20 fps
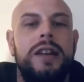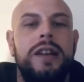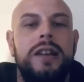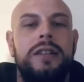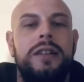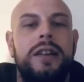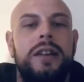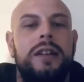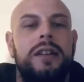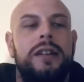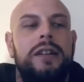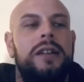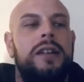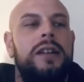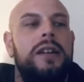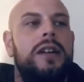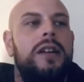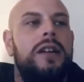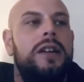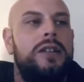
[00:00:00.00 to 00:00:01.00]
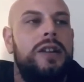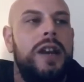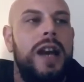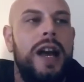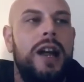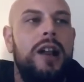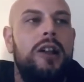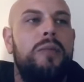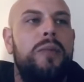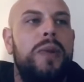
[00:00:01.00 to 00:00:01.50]
did they, to
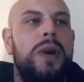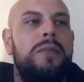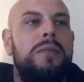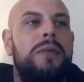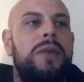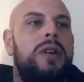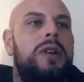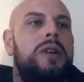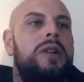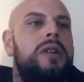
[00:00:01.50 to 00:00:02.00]
help him.